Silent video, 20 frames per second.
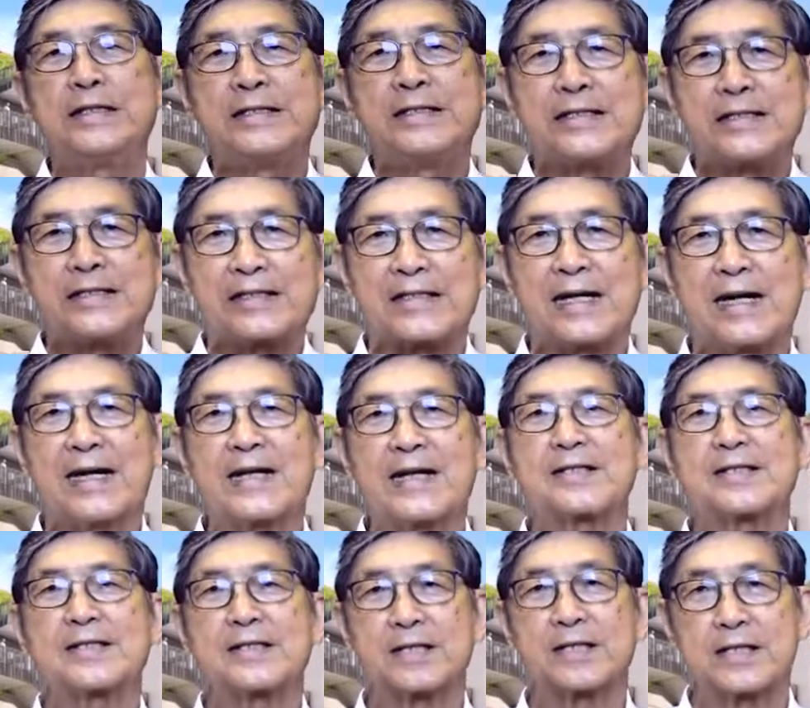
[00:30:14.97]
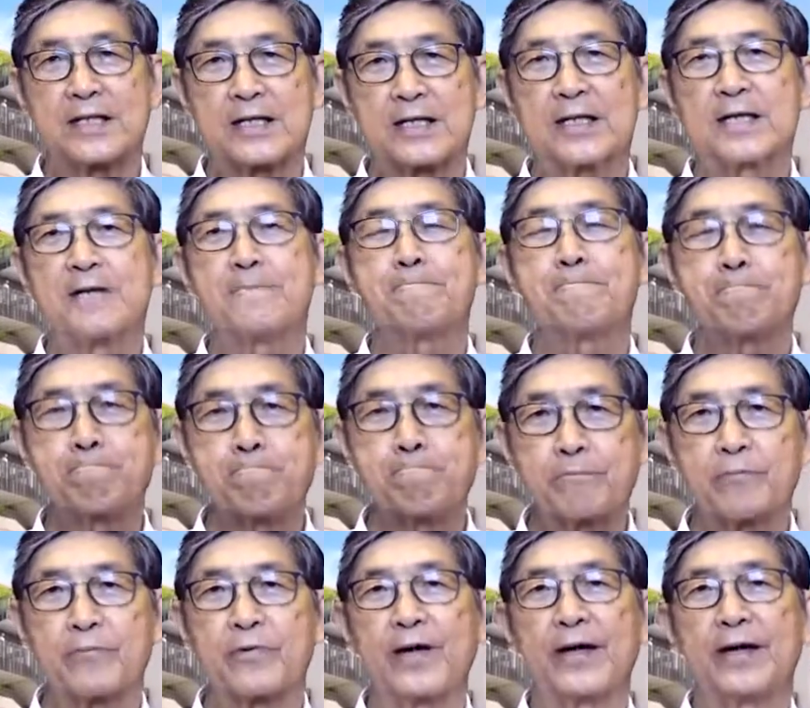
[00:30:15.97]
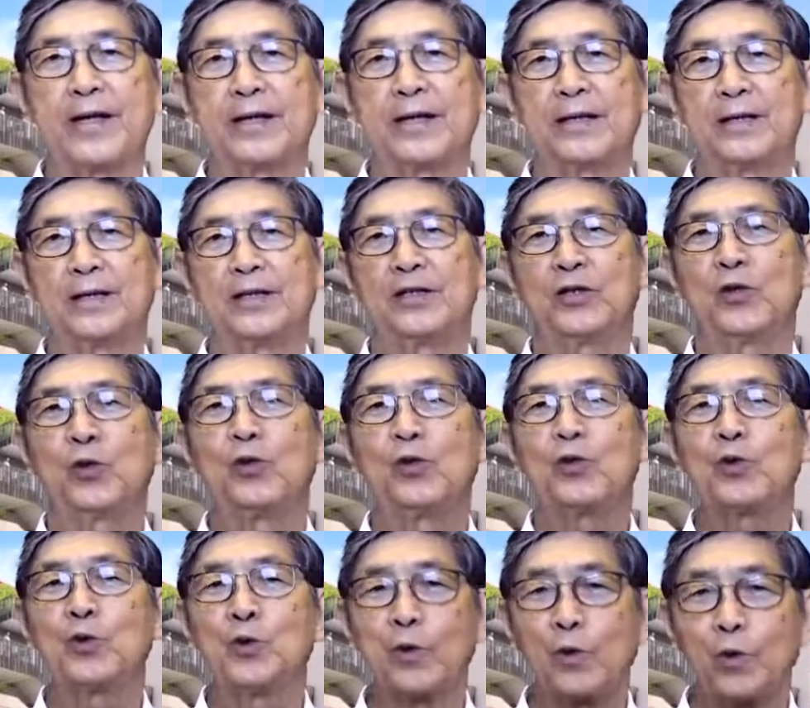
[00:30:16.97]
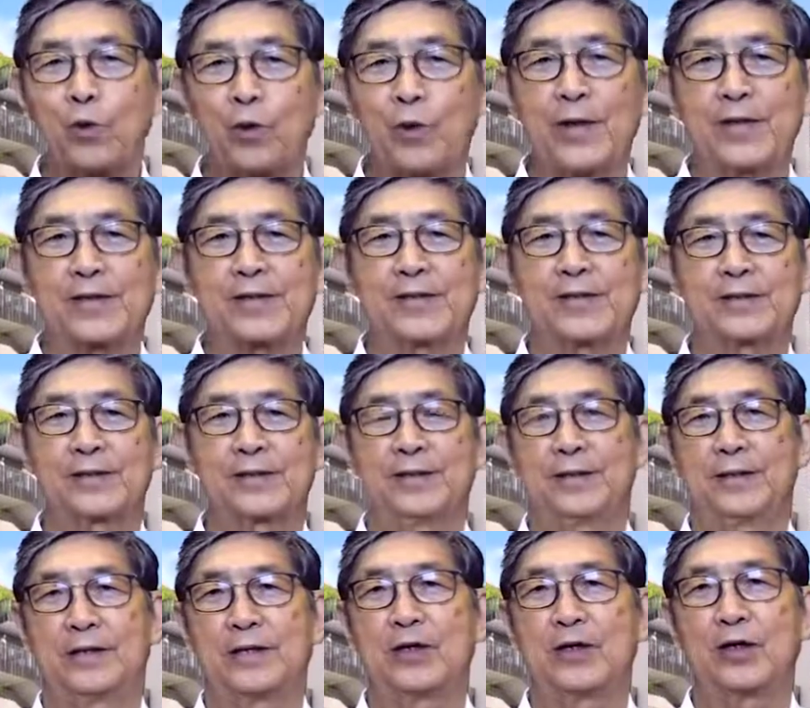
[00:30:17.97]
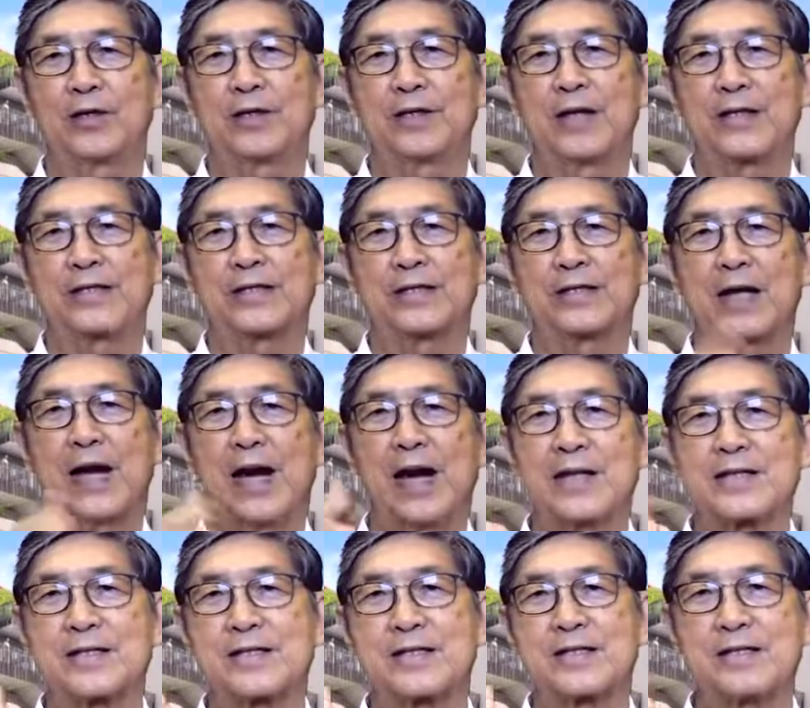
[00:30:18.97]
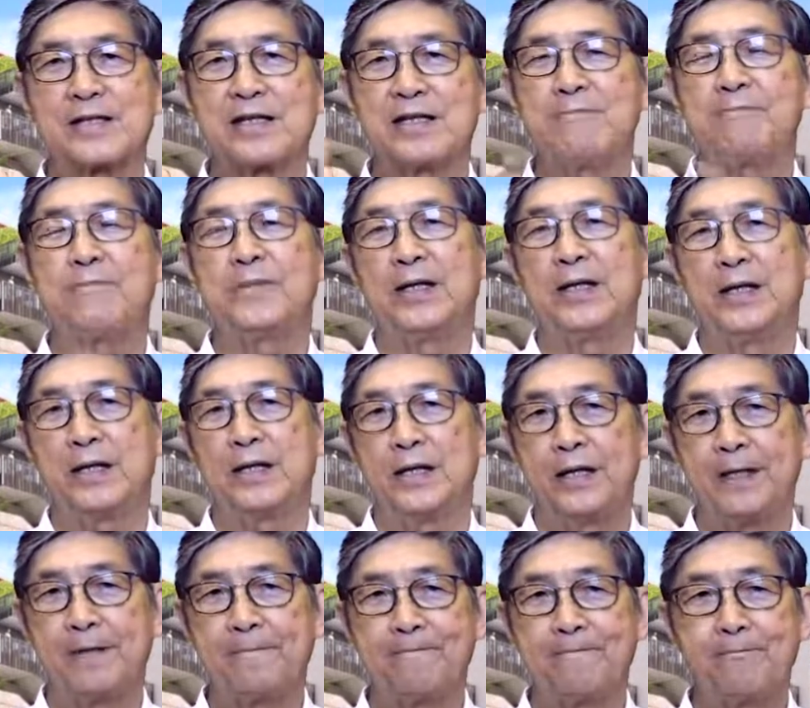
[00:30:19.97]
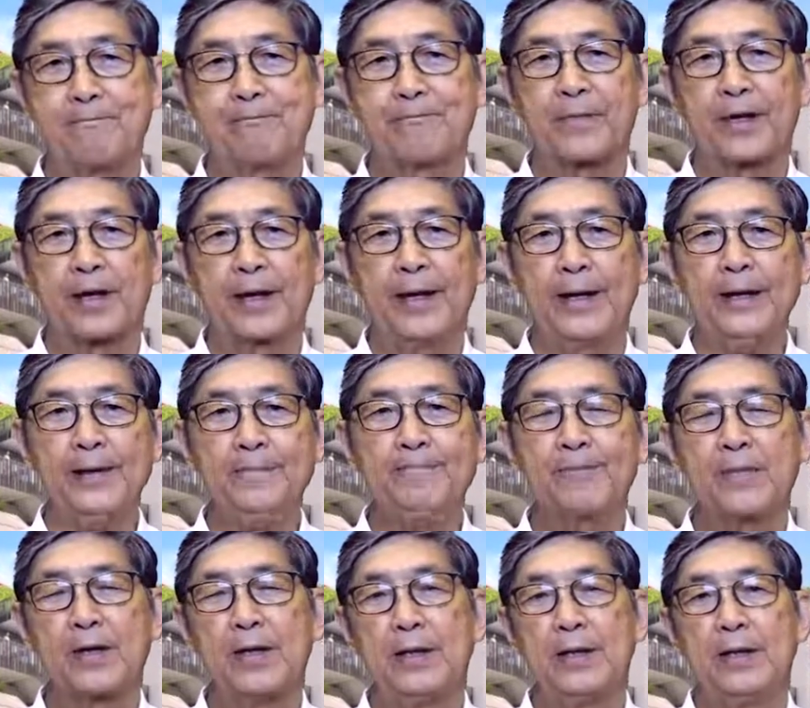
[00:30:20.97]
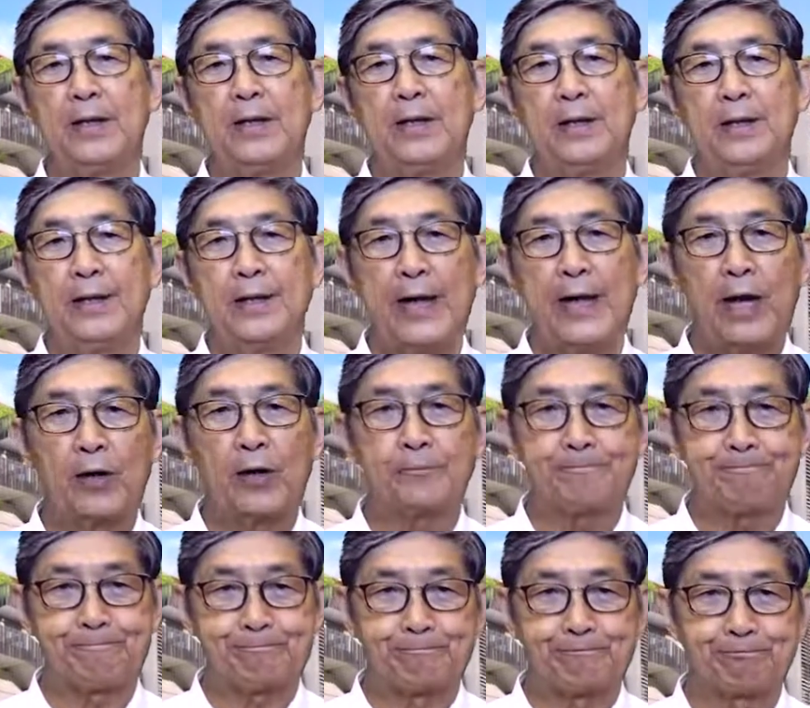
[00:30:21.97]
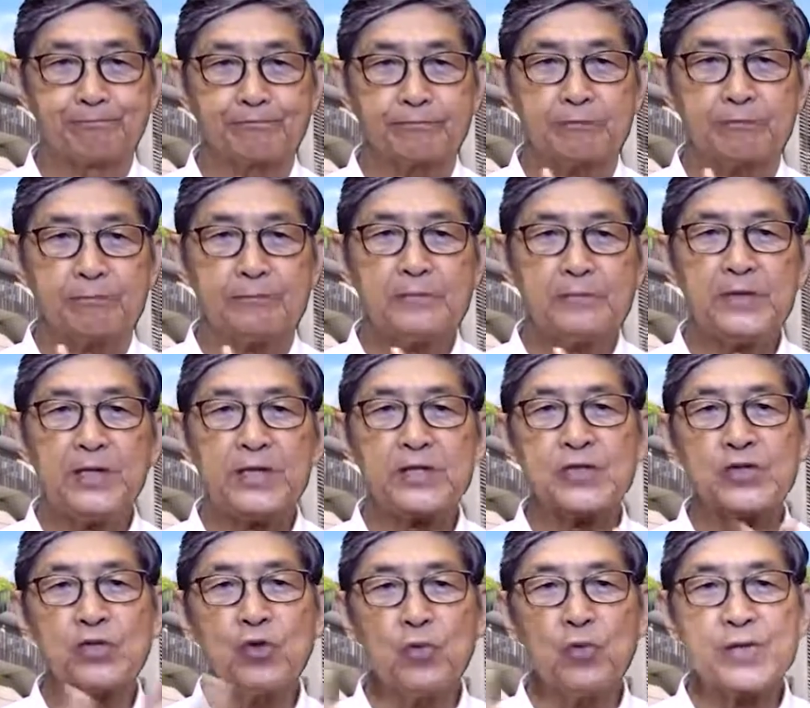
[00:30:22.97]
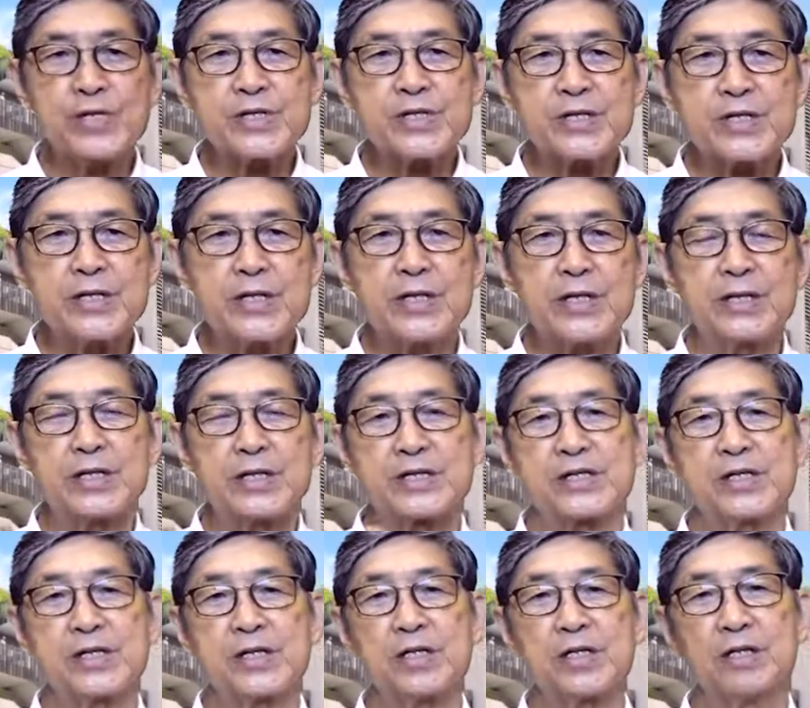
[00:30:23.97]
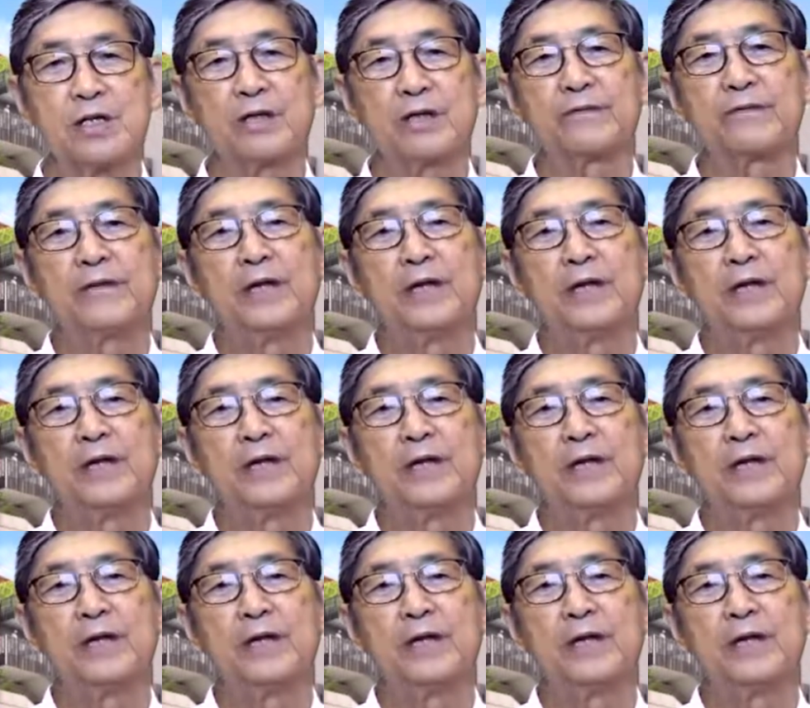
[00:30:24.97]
just keep praying. Don't quit. God doesn't answer immediately. Okay? Now, so we see in the city of